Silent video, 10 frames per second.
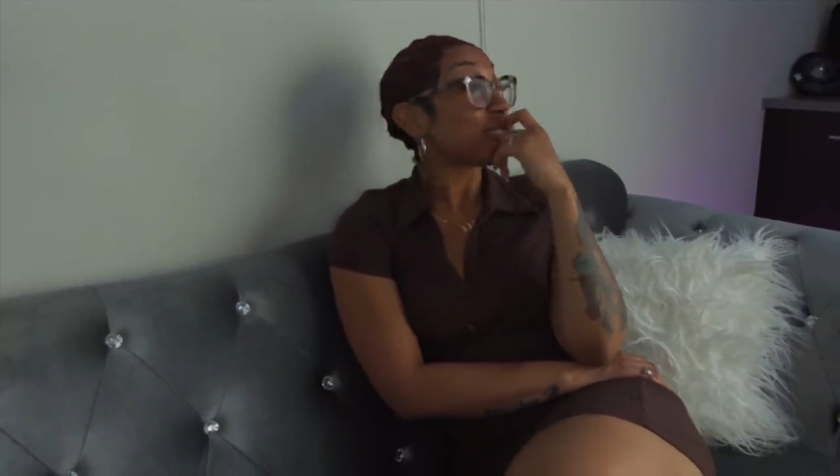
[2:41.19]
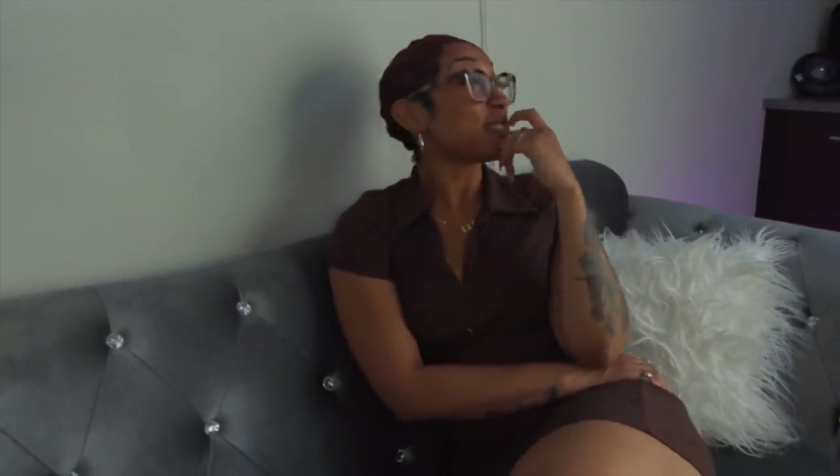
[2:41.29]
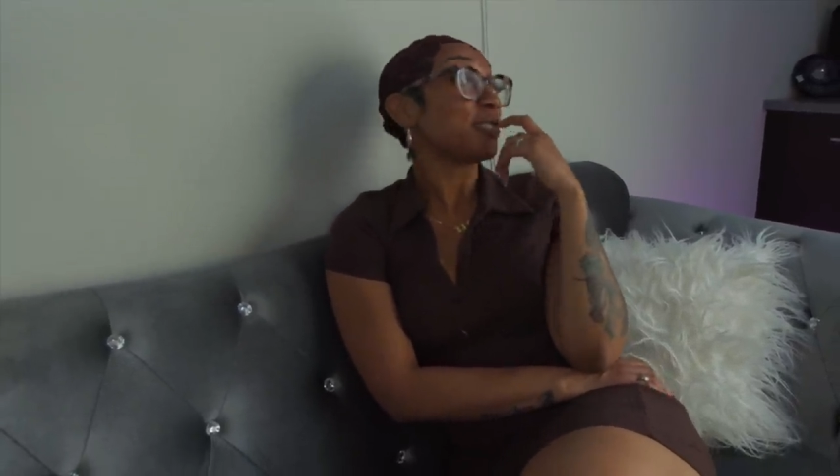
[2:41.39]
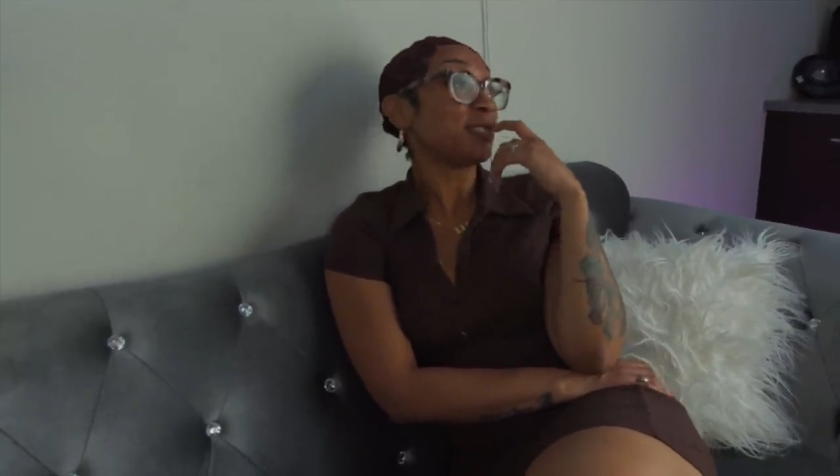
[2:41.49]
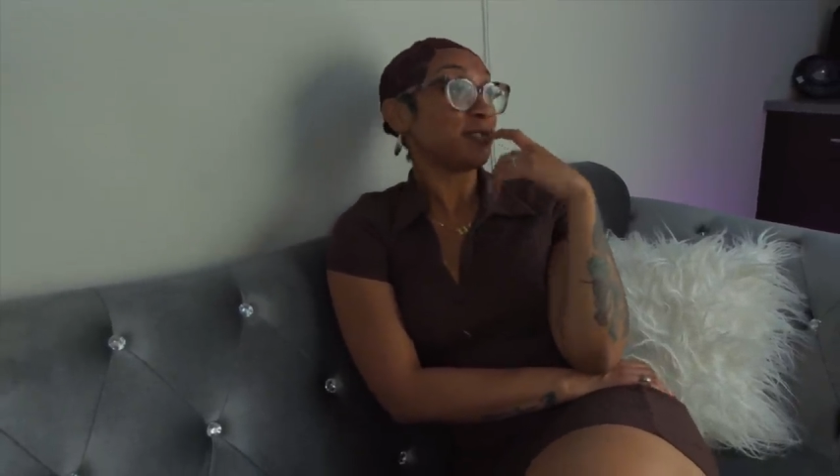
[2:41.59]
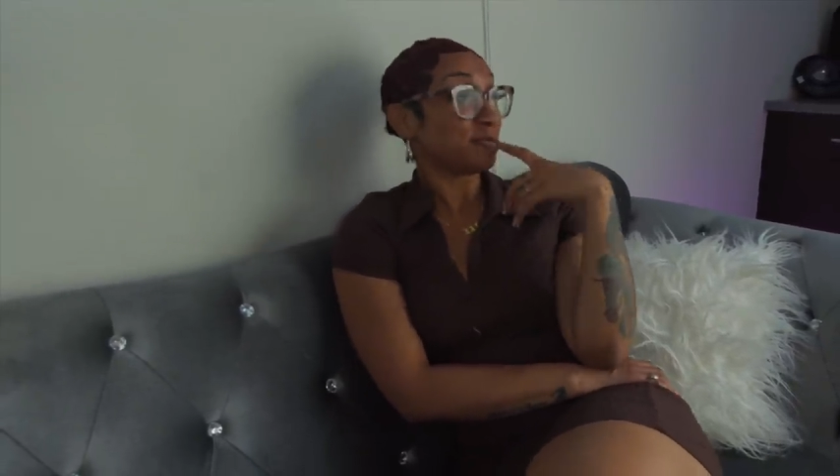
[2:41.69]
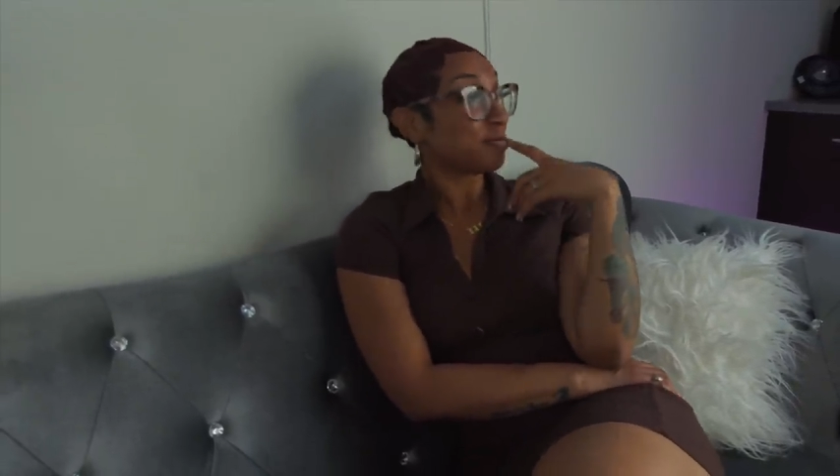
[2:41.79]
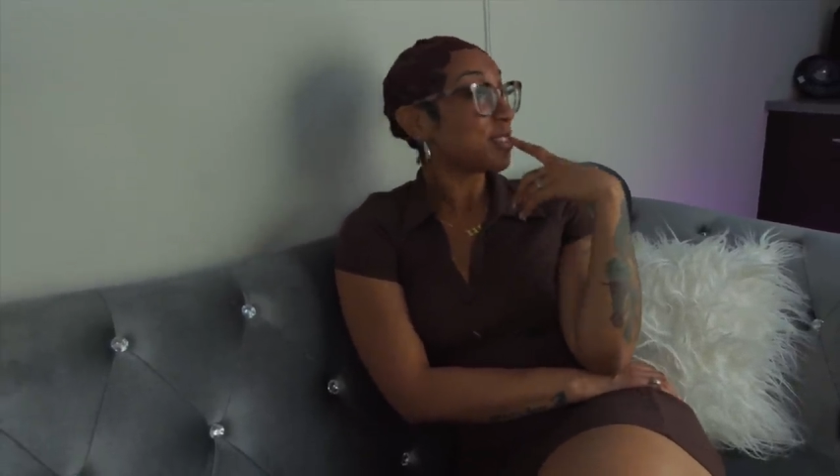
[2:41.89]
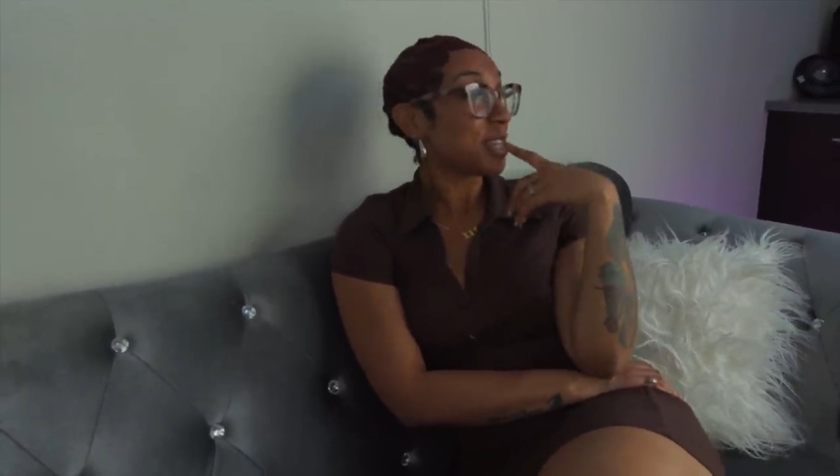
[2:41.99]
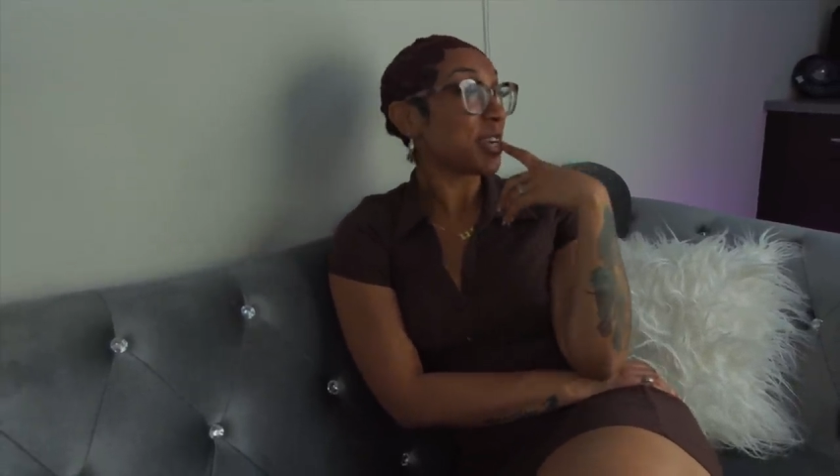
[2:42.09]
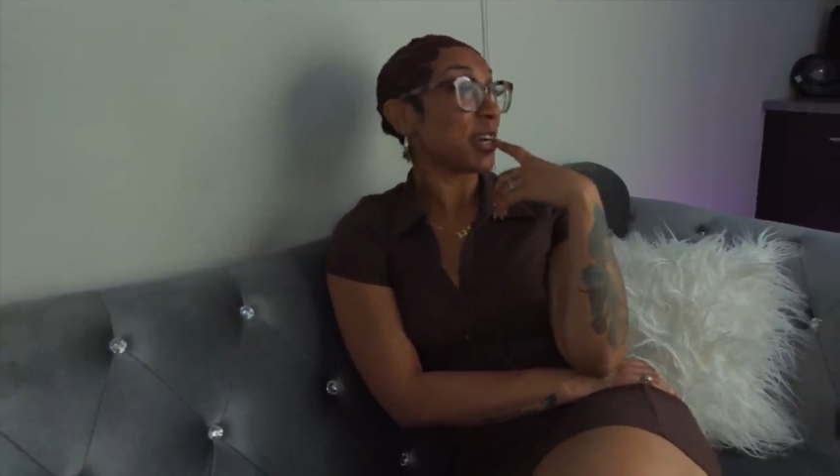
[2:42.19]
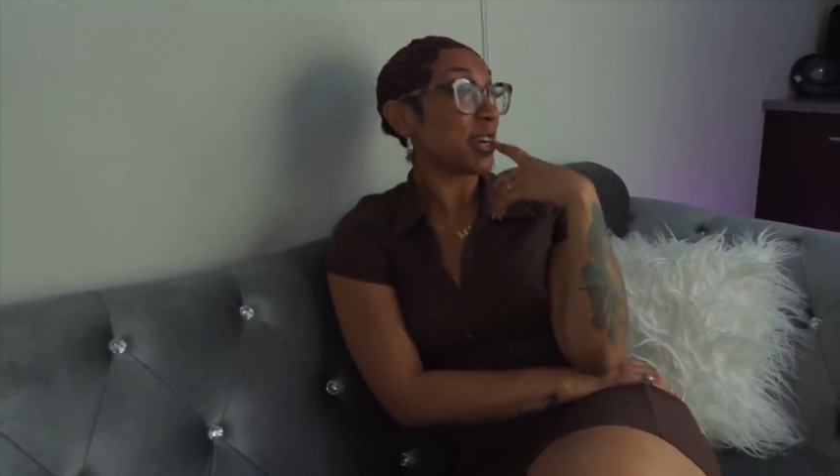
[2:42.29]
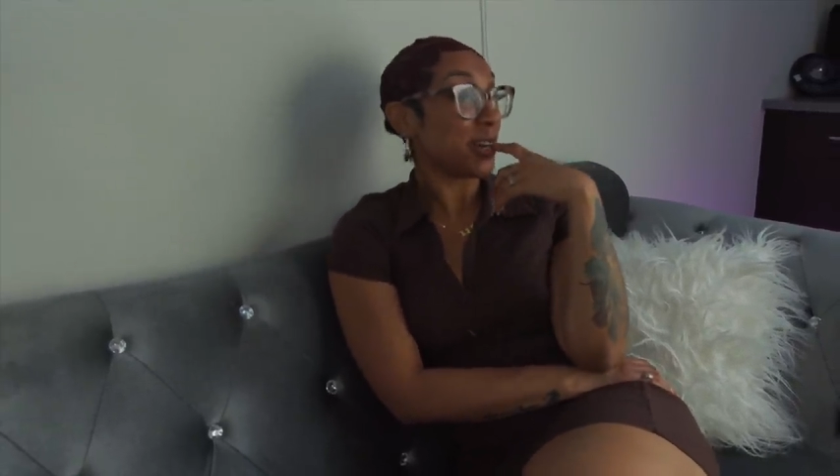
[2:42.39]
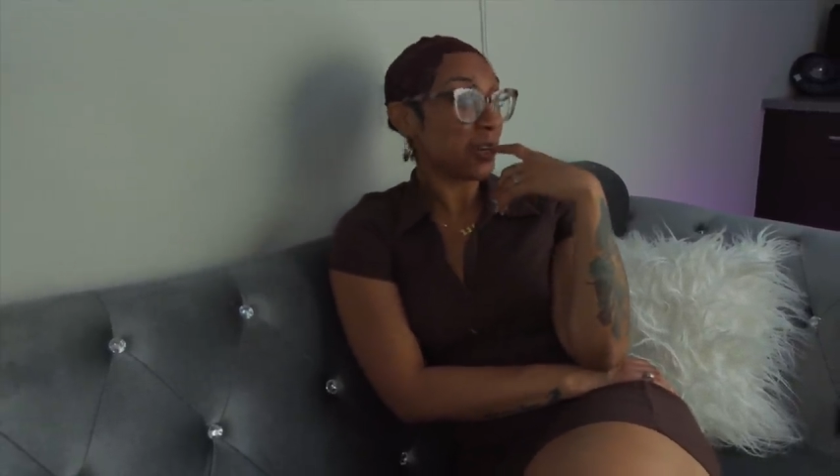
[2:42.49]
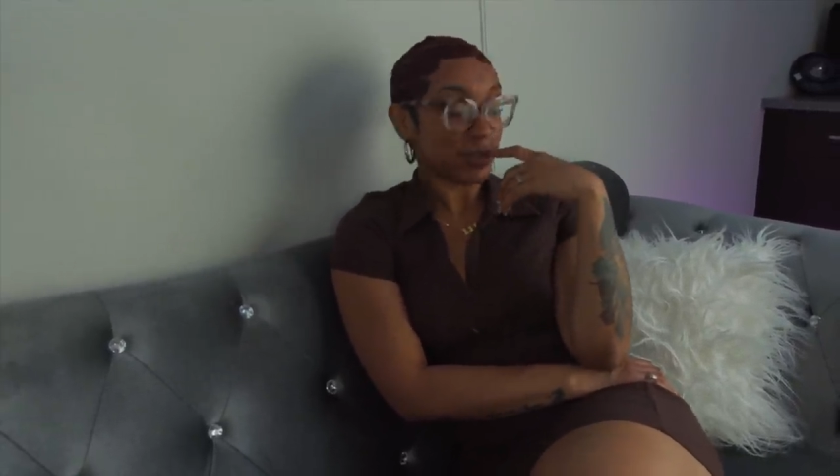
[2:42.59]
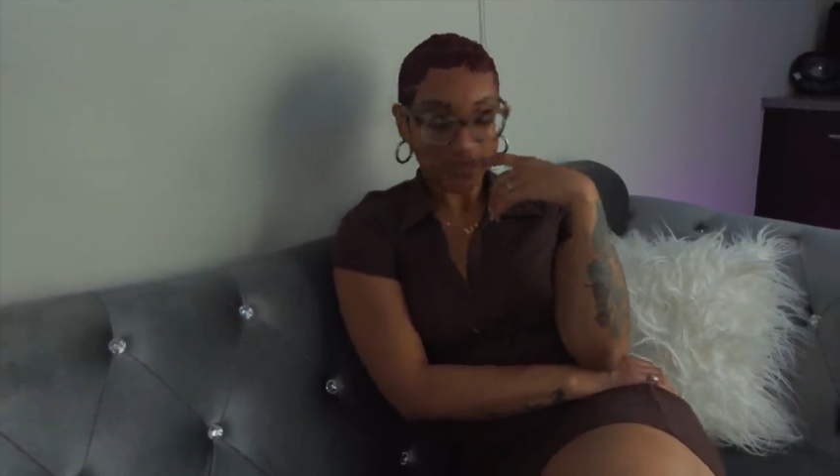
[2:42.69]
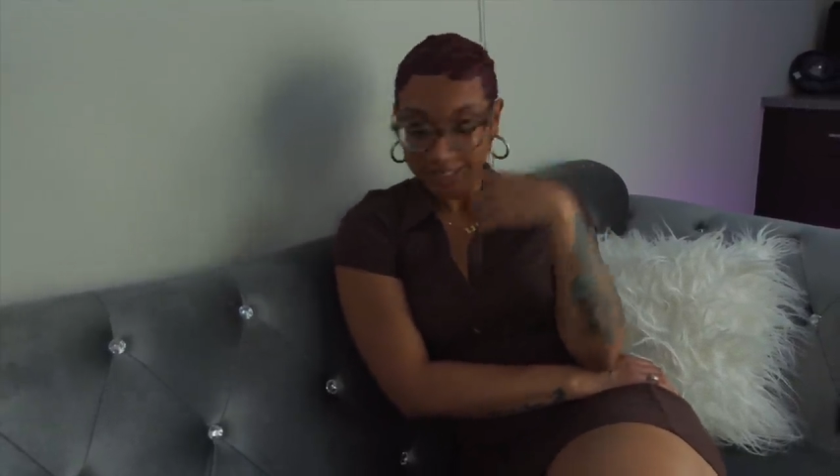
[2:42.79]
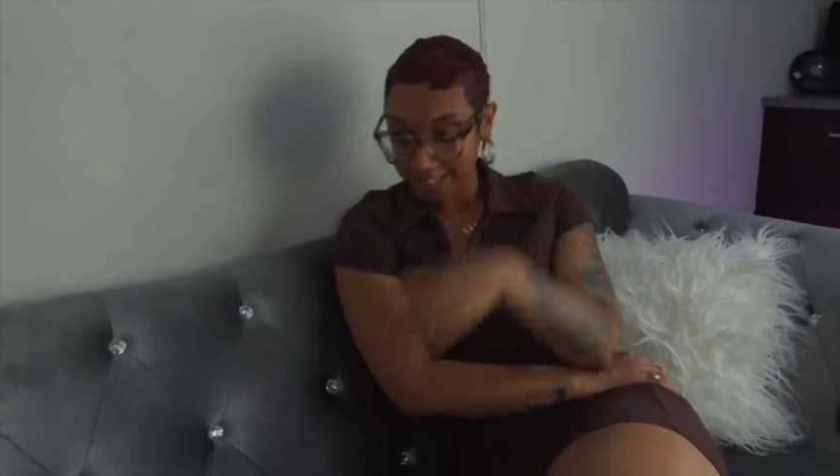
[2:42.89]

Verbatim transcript: too. You already know.